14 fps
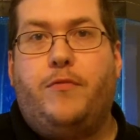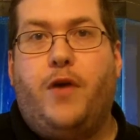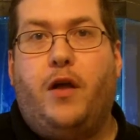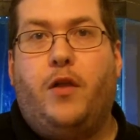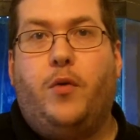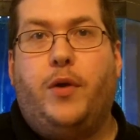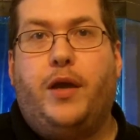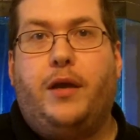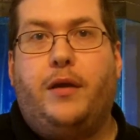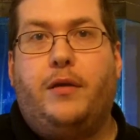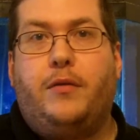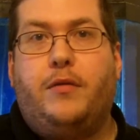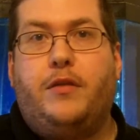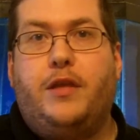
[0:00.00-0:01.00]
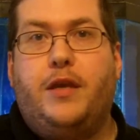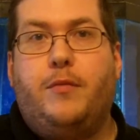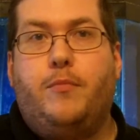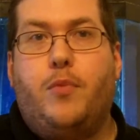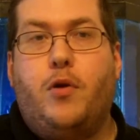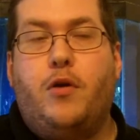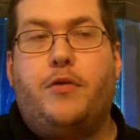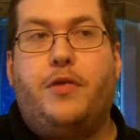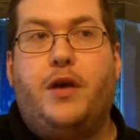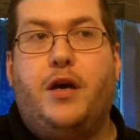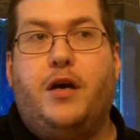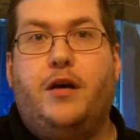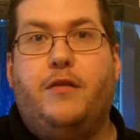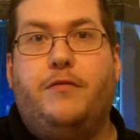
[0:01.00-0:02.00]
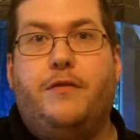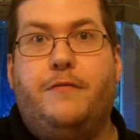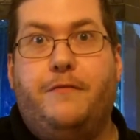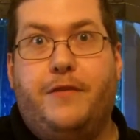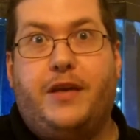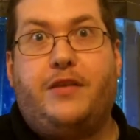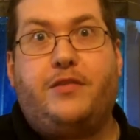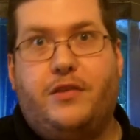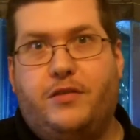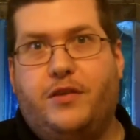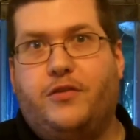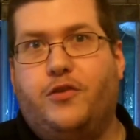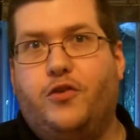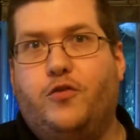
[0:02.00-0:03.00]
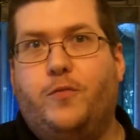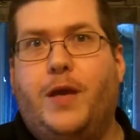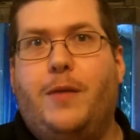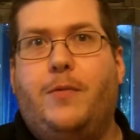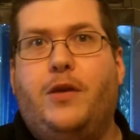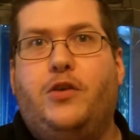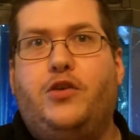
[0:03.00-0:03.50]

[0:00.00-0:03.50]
following the birth of Vic's sister's baby.